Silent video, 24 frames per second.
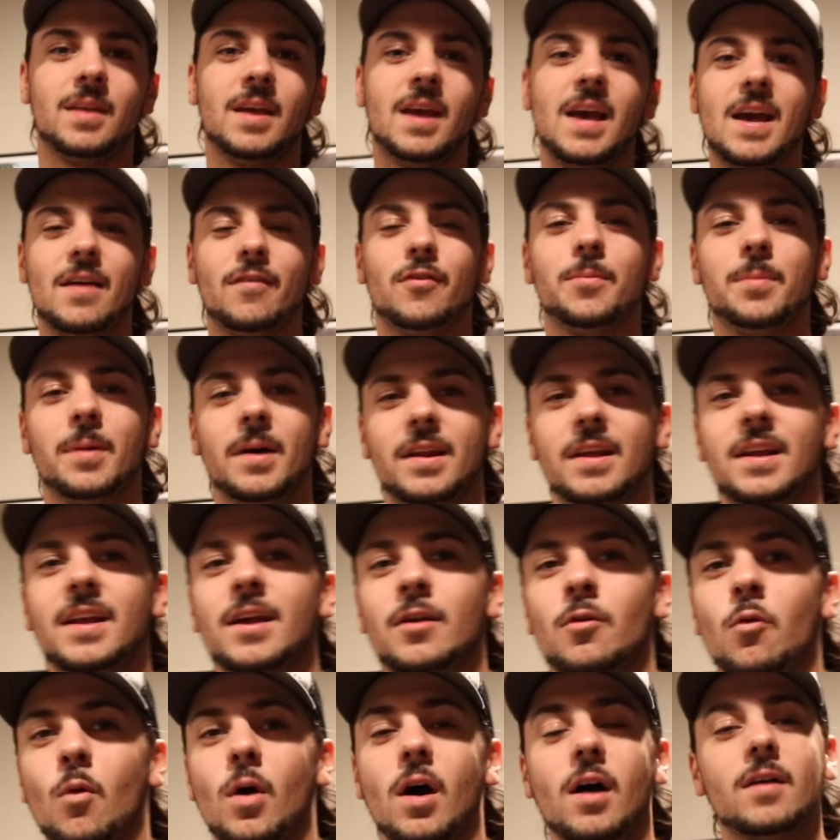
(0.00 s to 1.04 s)
Hey everybody,
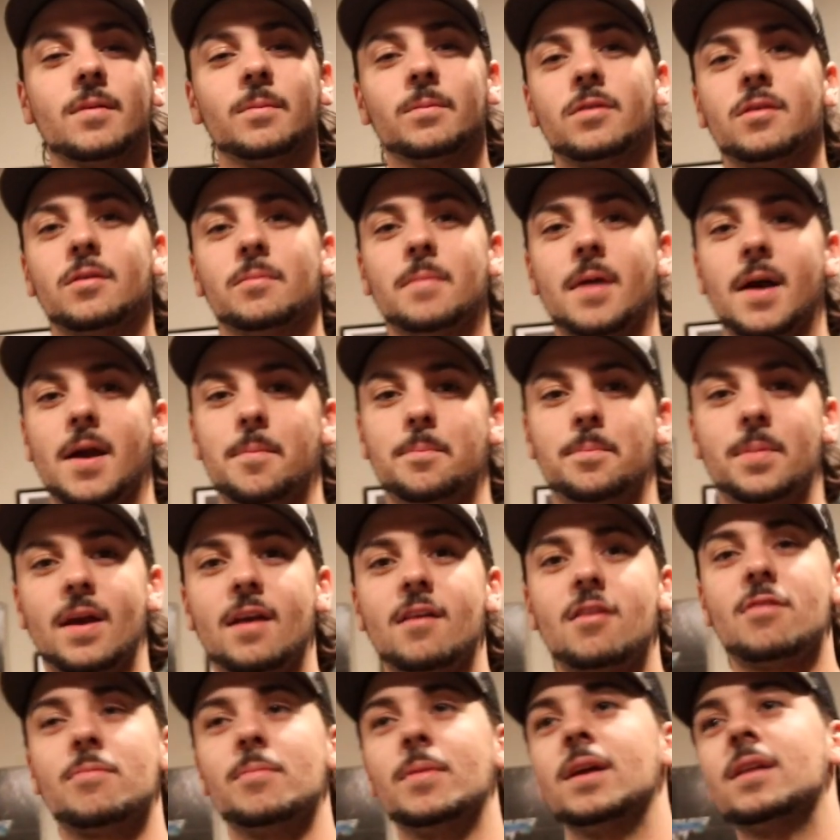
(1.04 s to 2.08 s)
and welcome to my
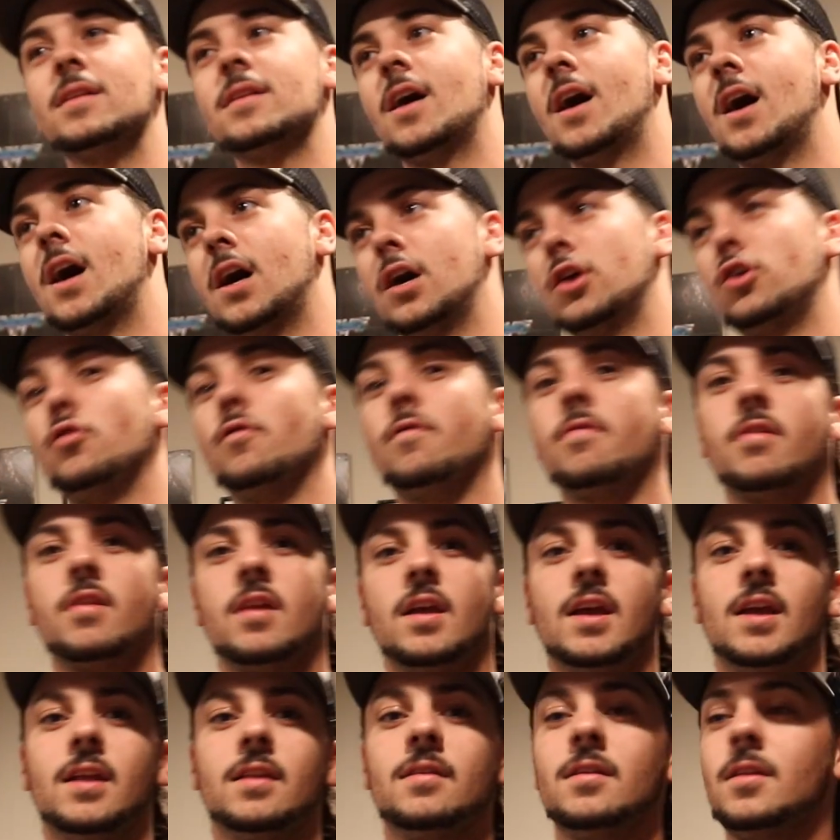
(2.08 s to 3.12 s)
basement. You've
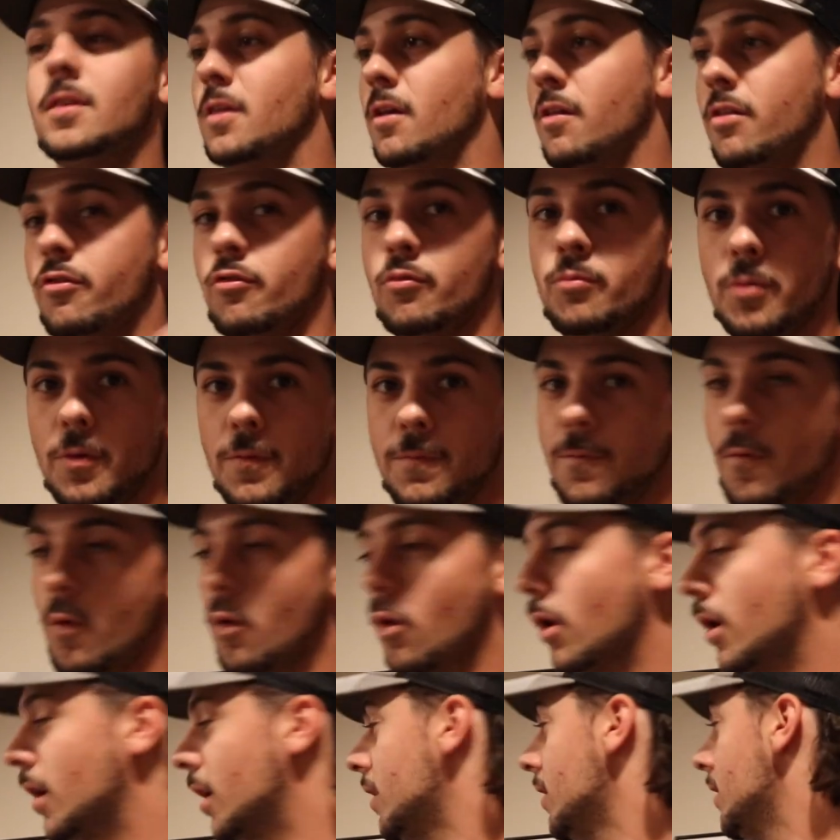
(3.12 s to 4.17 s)
seen this room
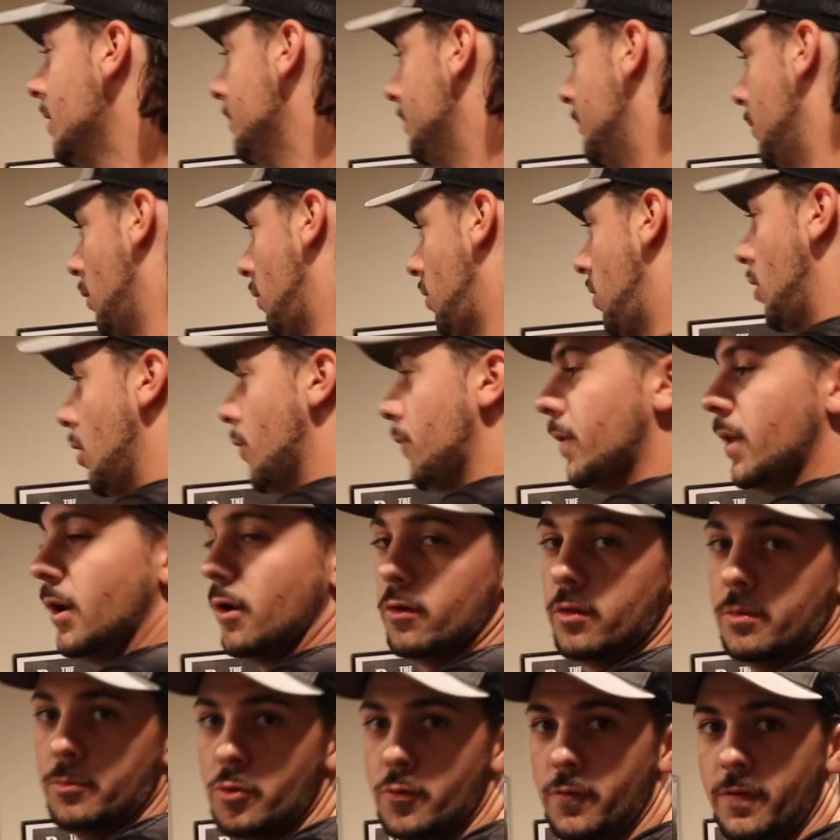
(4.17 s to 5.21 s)
before, mostly over there
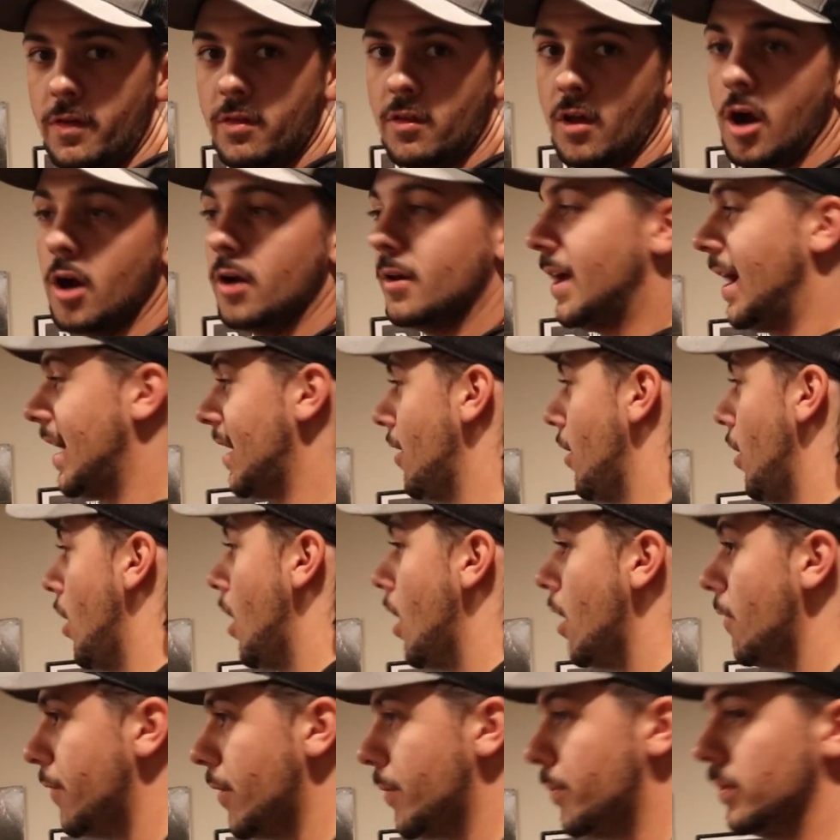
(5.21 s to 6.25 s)
where the movies are, not
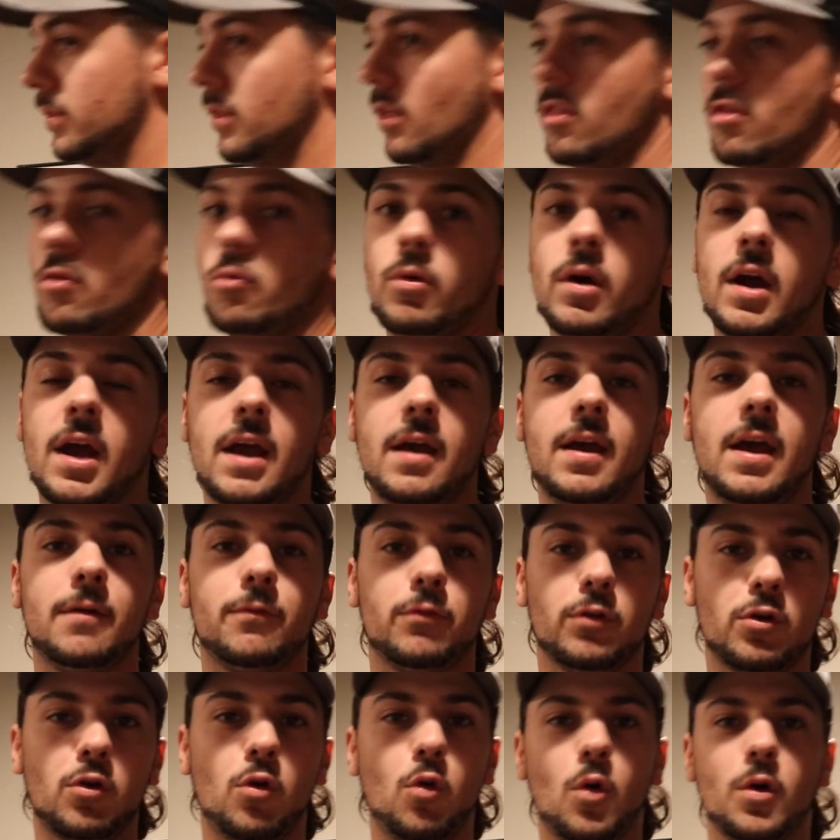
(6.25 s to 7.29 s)
all of it, but this is where I
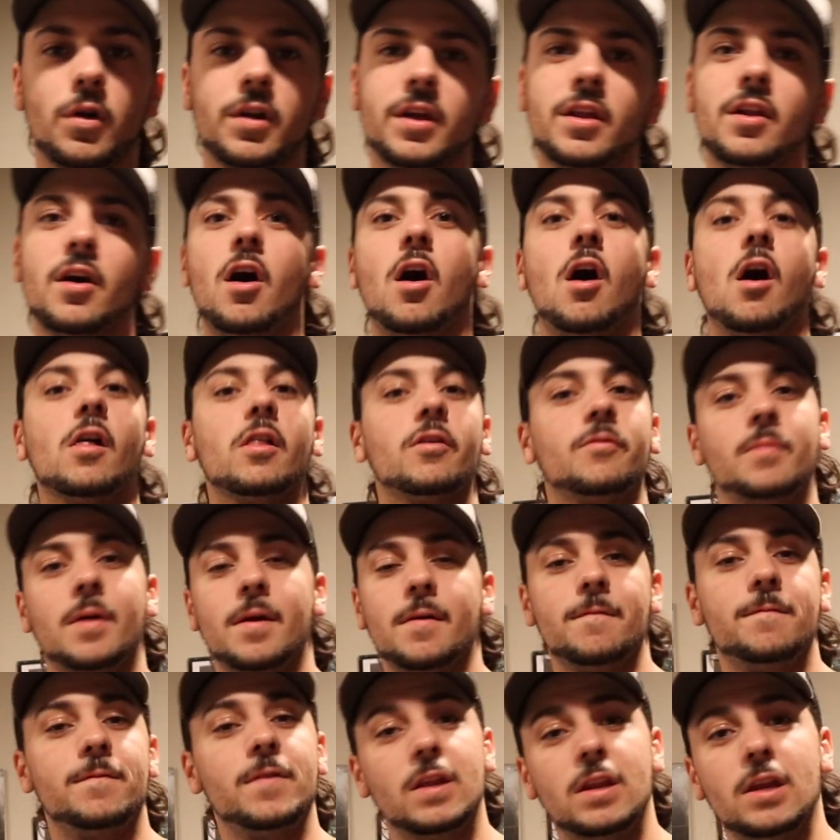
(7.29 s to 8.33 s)
have recorded all of
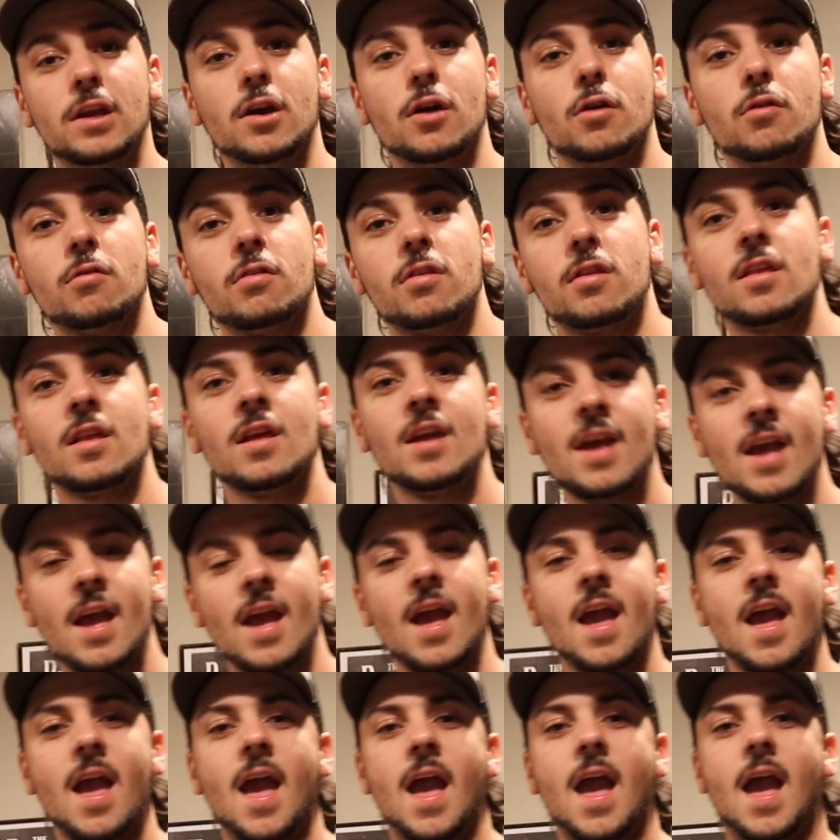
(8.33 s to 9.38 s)
my videos.
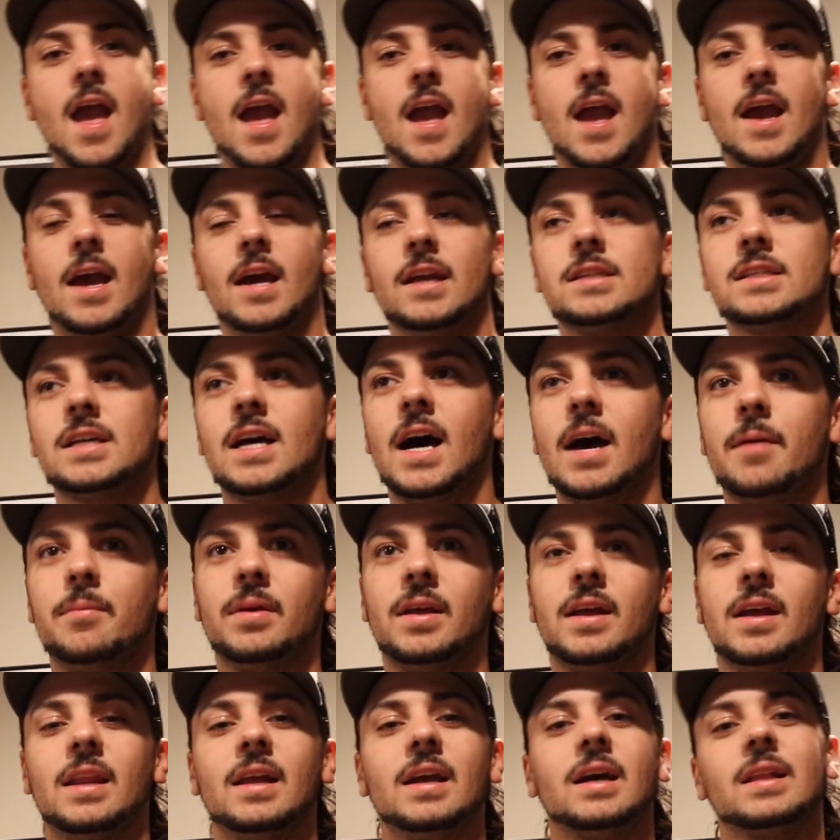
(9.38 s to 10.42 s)
And I've
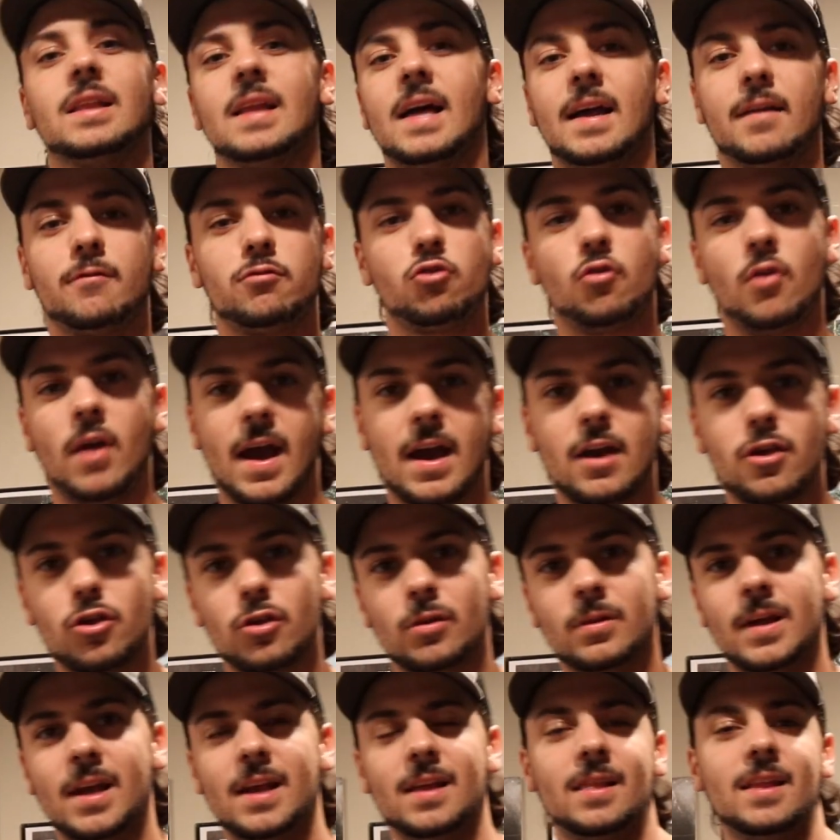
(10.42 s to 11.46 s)
been getting a lot of
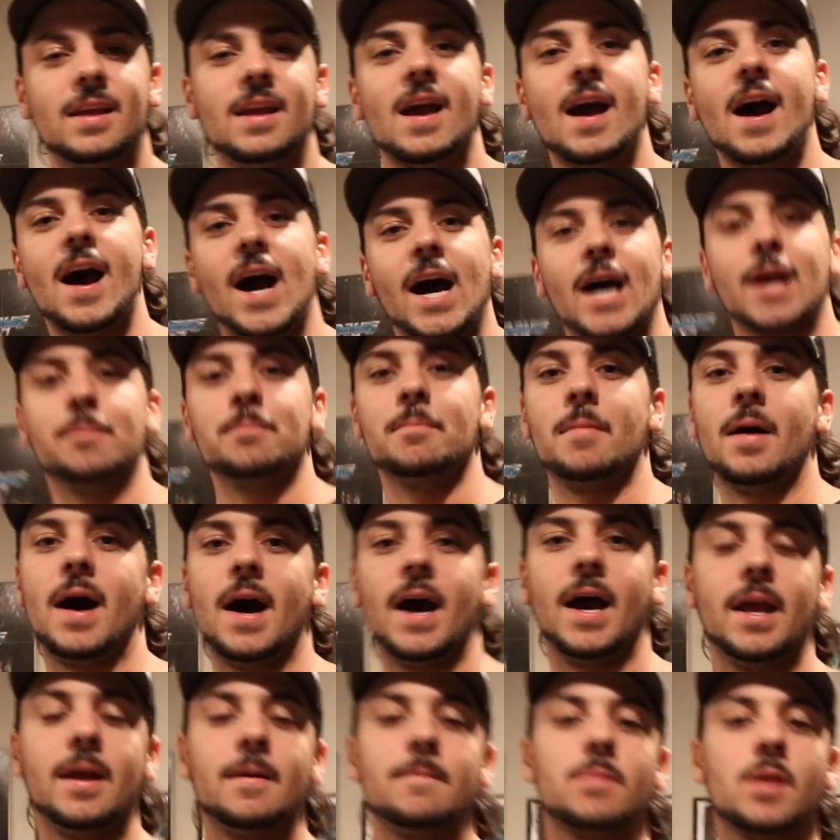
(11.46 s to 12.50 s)
traction lately on
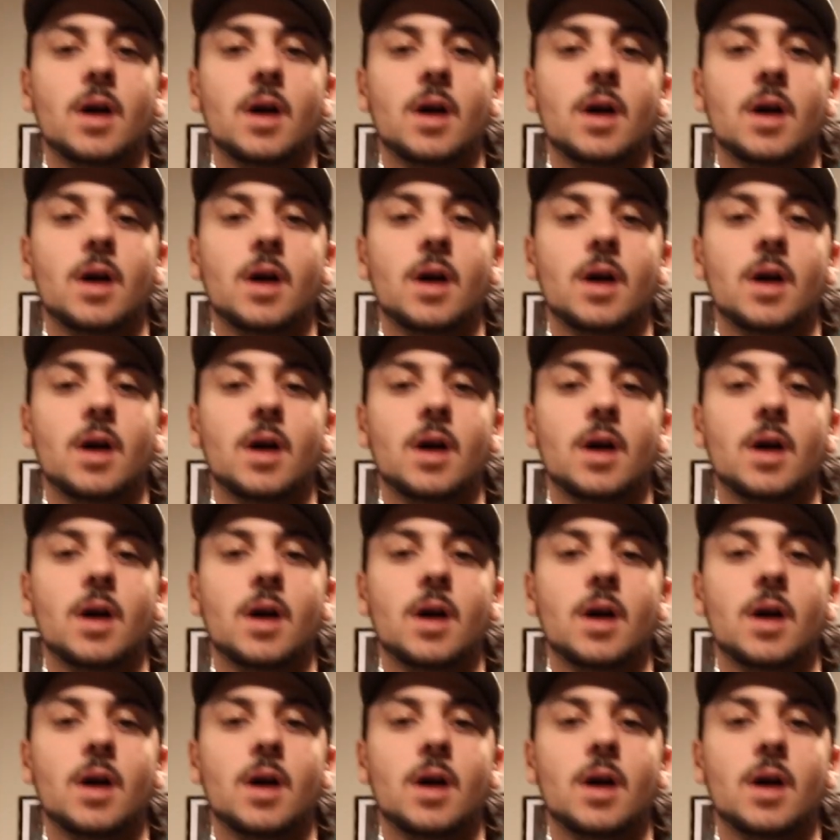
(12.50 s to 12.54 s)
my